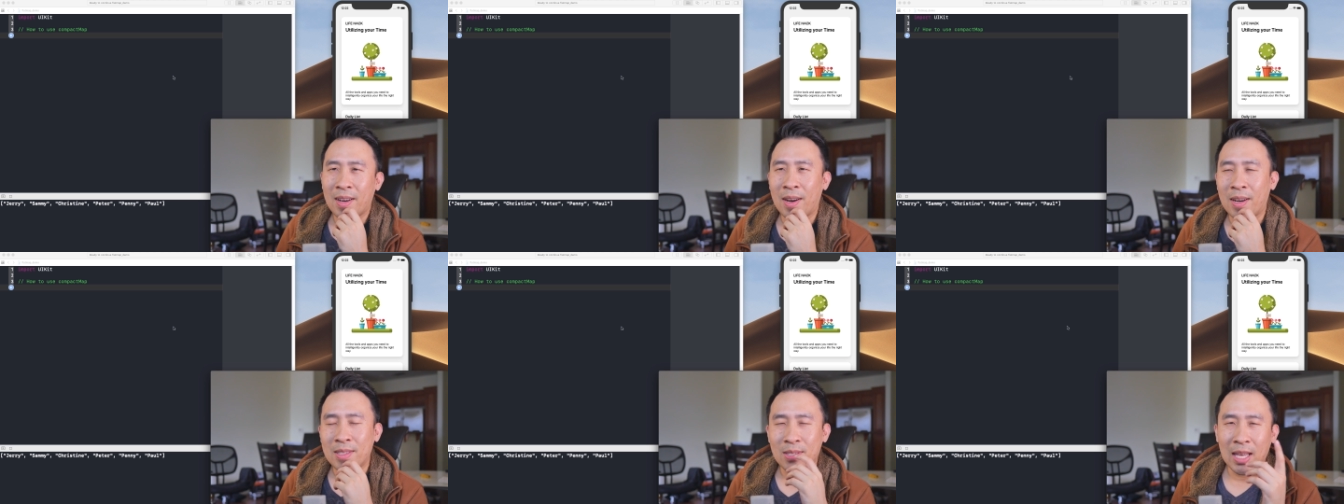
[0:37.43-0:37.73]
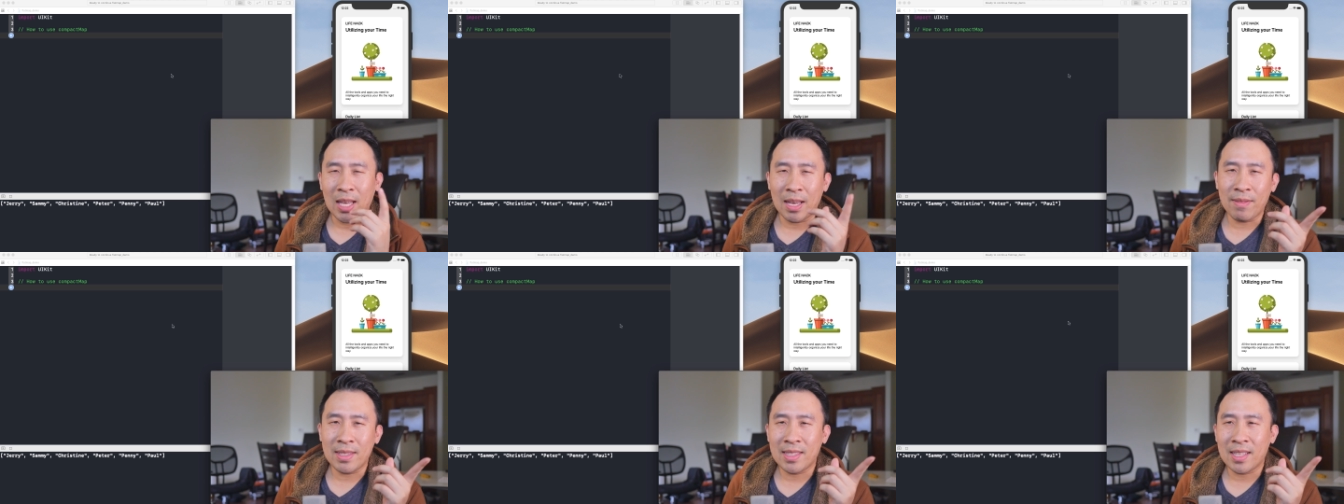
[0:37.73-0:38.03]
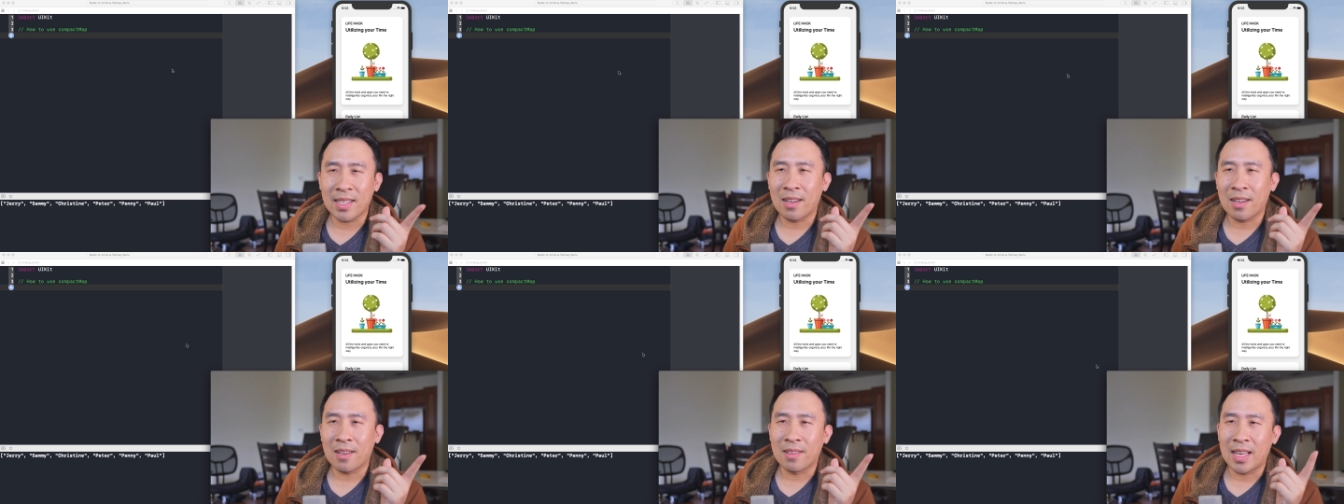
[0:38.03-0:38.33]
All right, so having
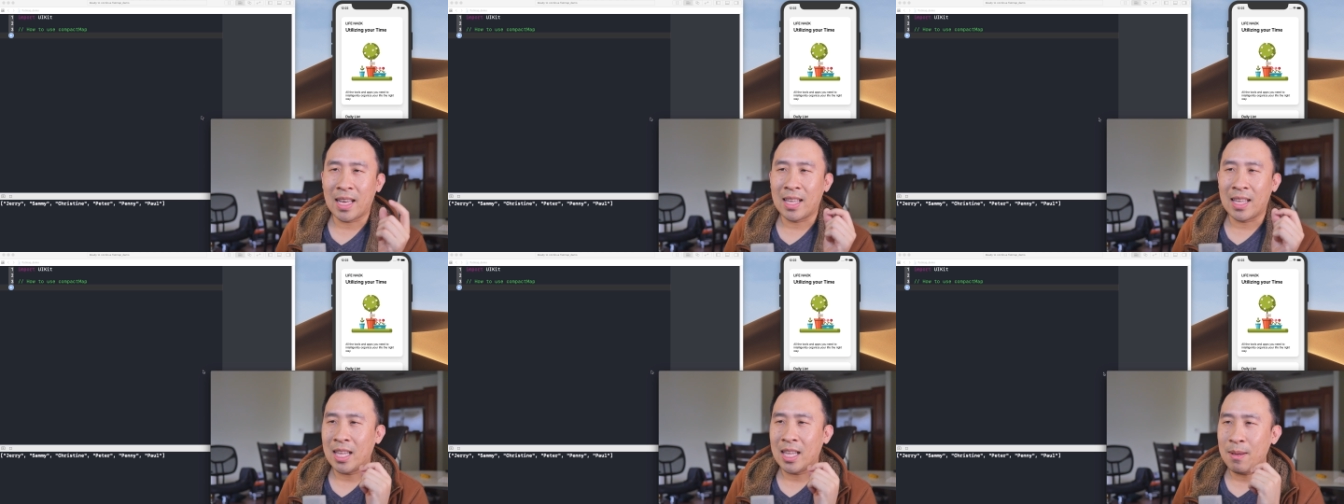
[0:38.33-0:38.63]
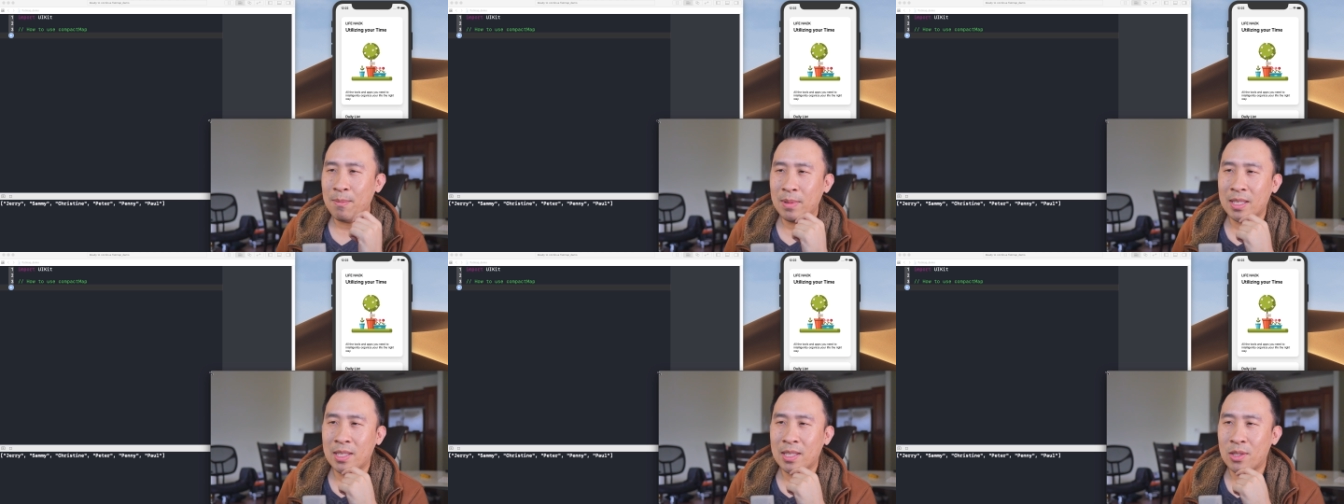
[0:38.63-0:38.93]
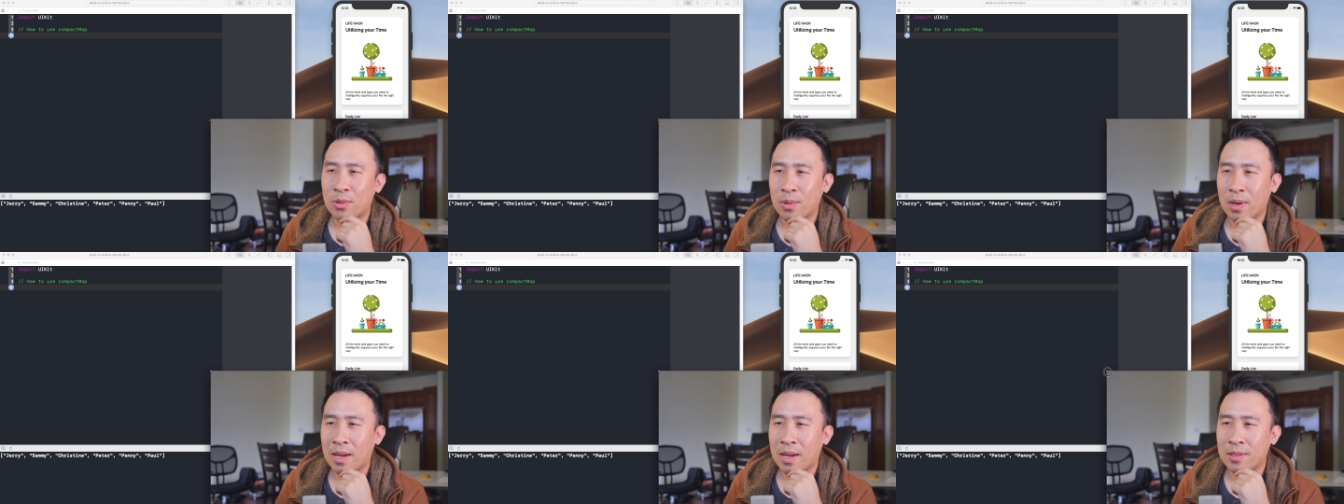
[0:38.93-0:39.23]
said all that, let me
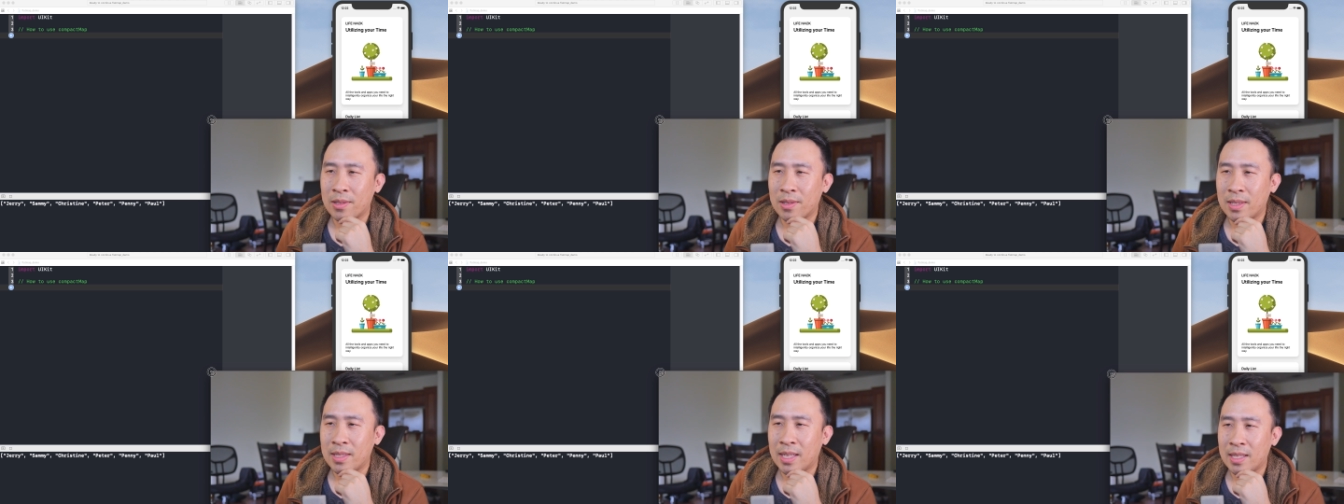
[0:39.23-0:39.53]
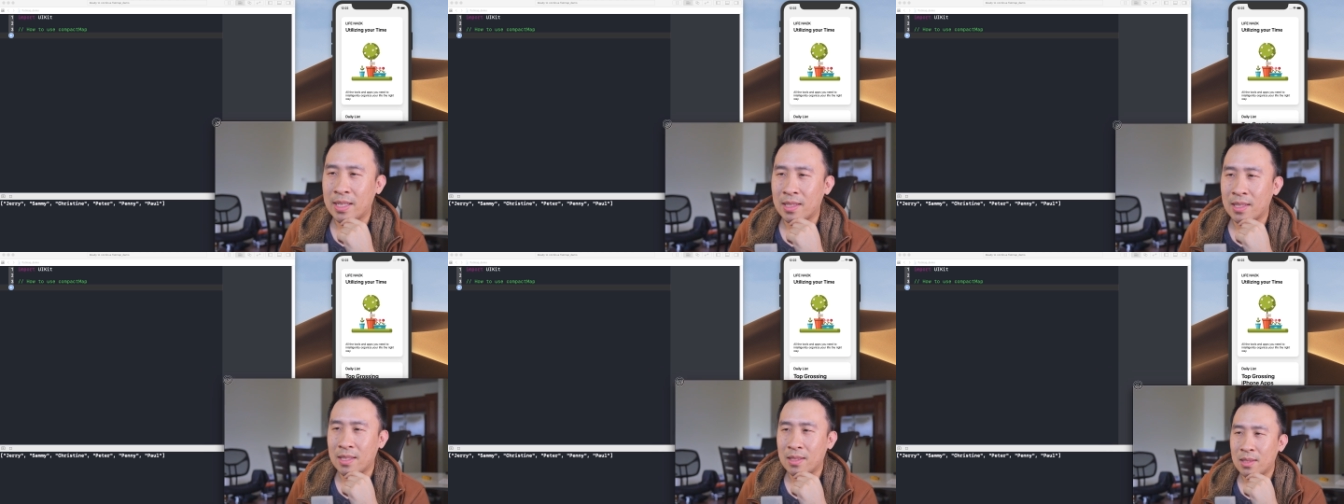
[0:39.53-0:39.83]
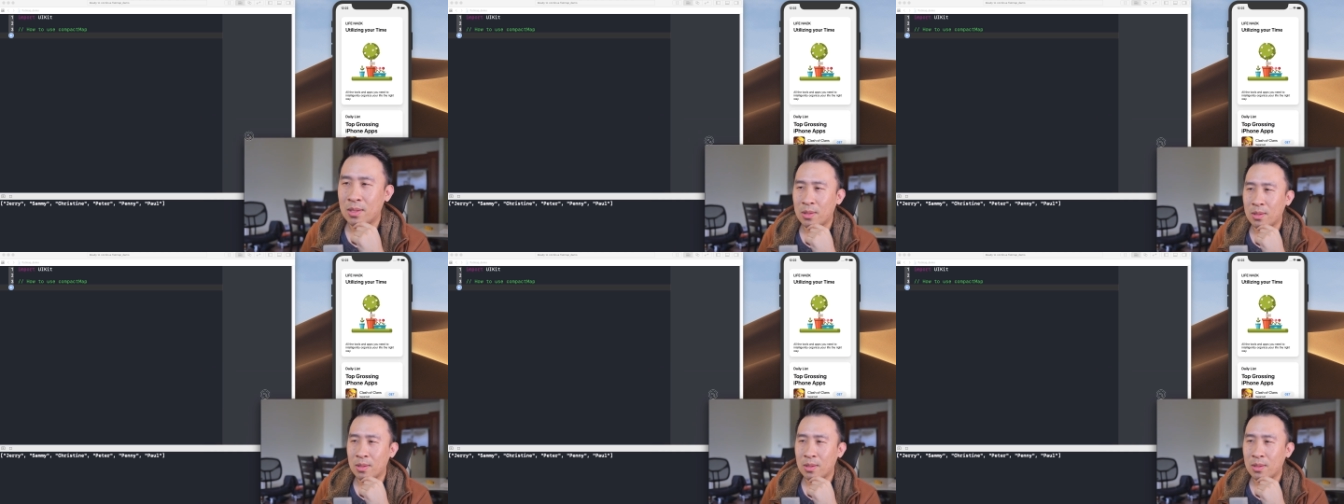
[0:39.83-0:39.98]
draw your attention